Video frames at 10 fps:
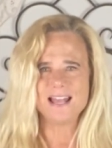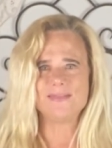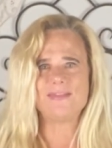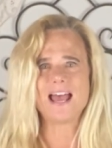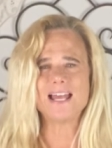
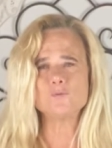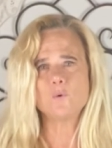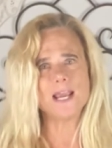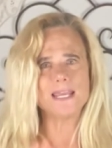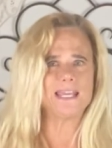That's
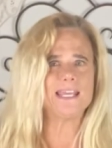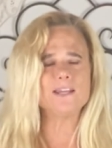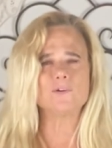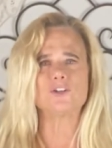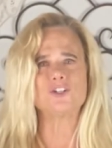why
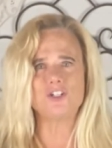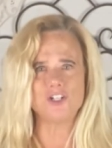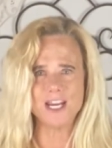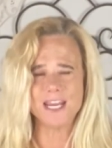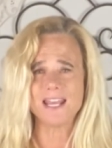he or
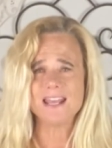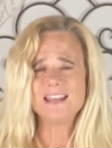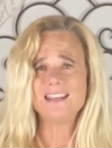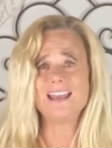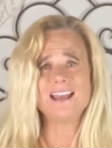she
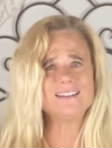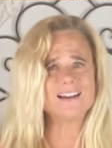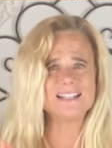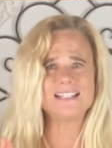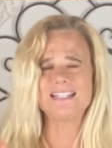
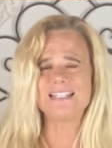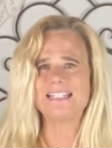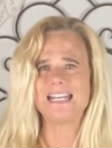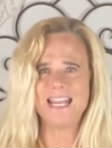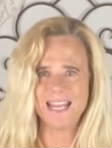cannot
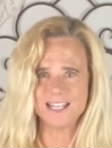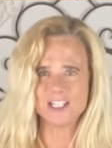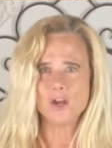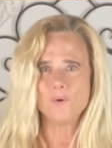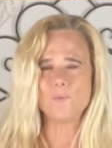
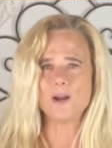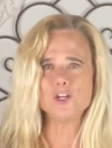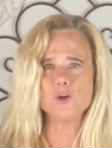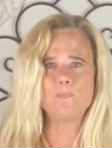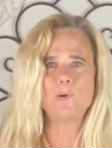stand when
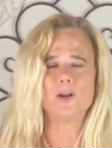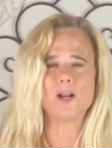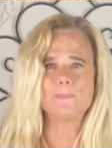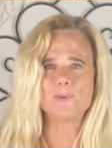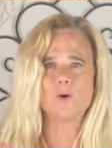you put
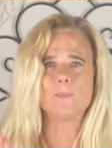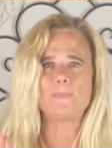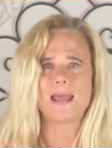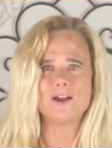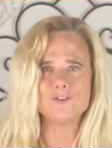up your
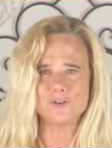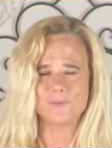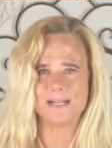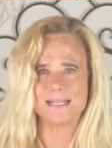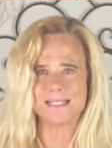
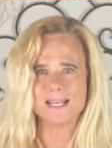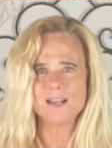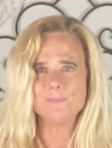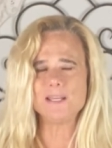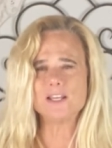boundaries,
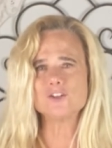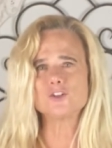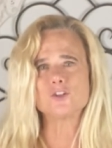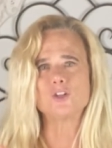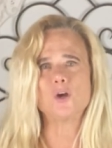
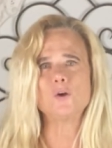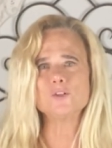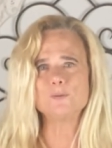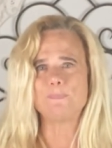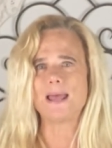because
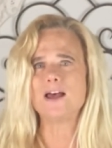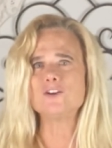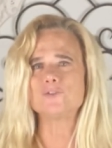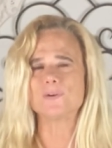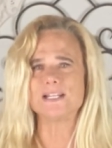those
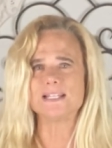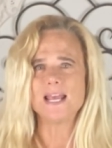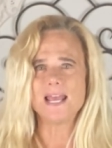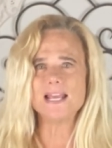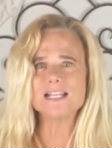boundaries
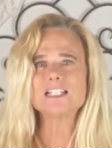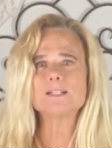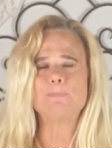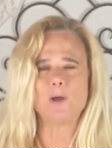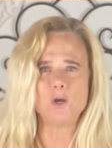
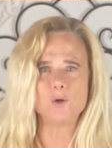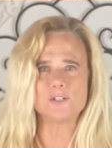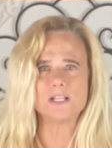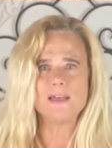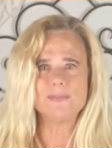
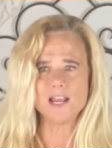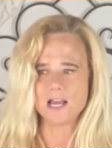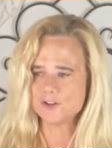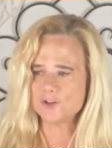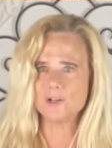expose the
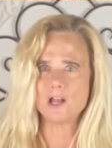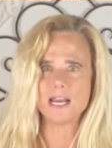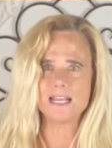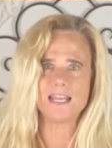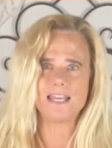underlying